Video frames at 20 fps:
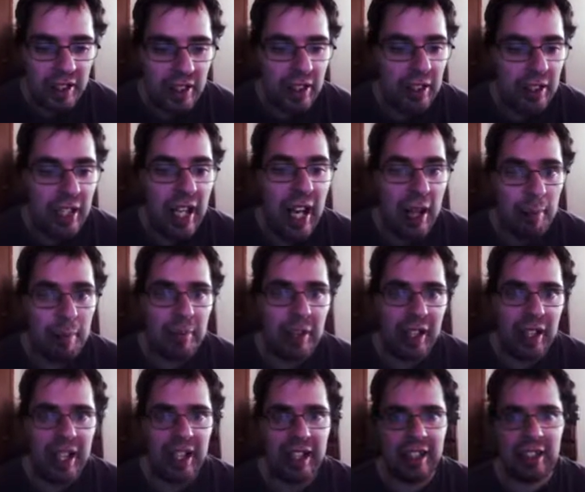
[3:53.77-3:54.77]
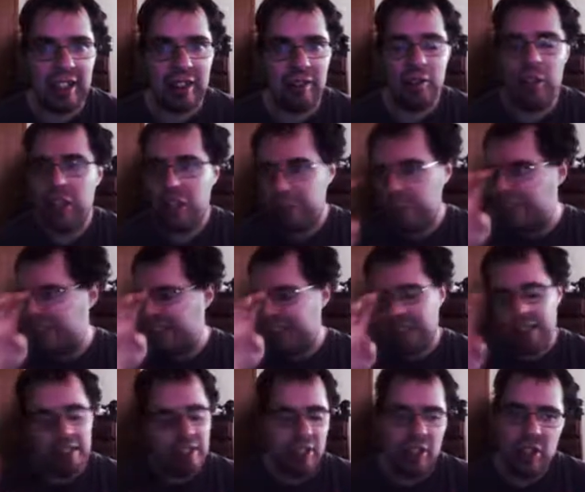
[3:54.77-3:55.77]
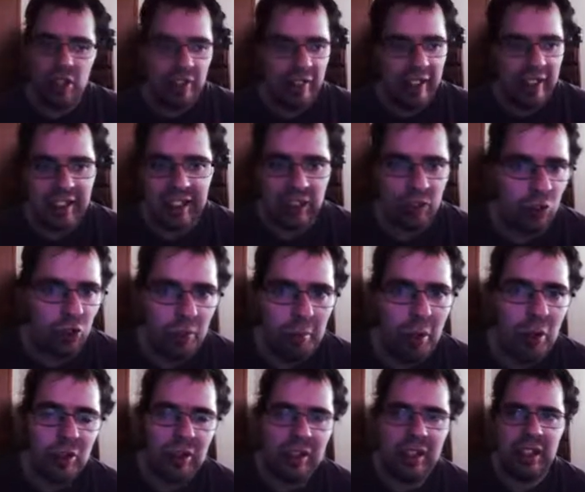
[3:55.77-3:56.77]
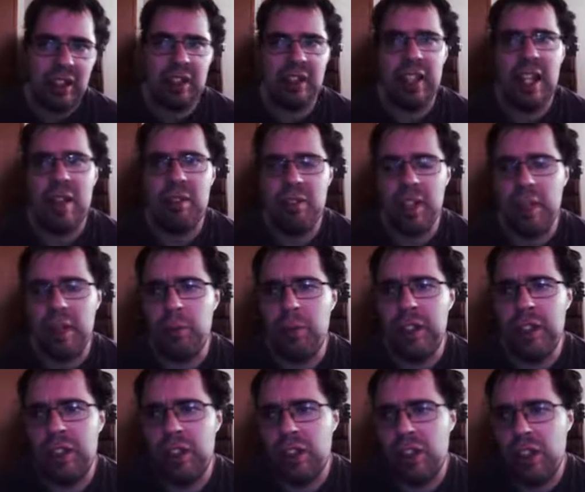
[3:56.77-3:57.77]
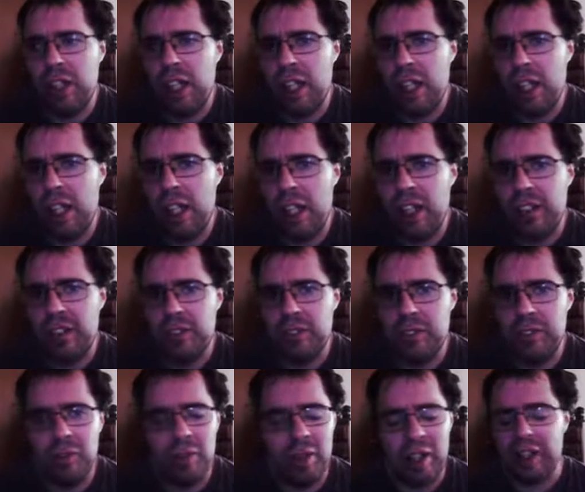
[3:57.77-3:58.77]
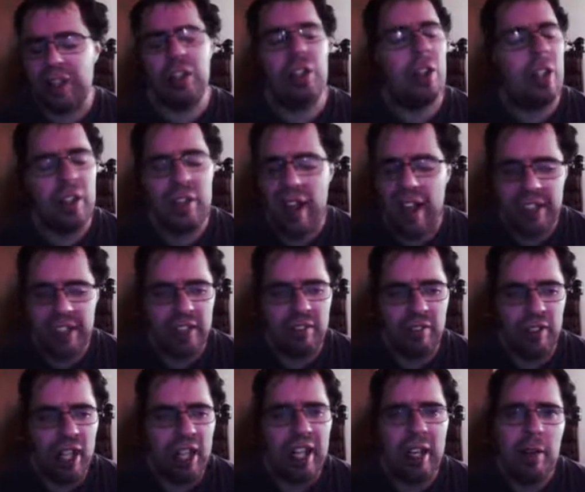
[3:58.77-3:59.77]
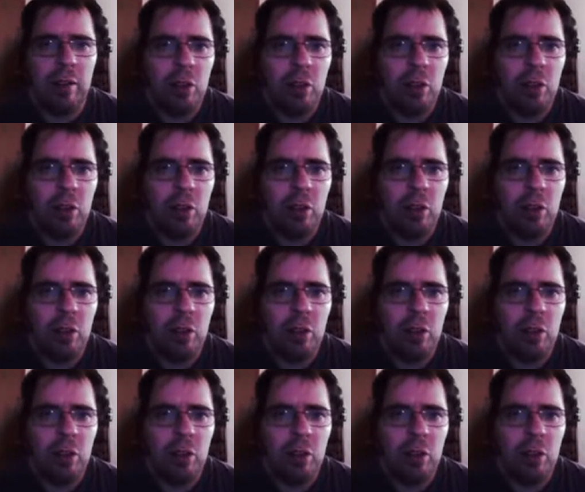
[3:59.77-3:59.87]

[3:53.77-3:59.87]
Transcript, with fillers: Yeah, like you hear things like hormones and stuff. Like when you're, well, you hear that stuff a lot. And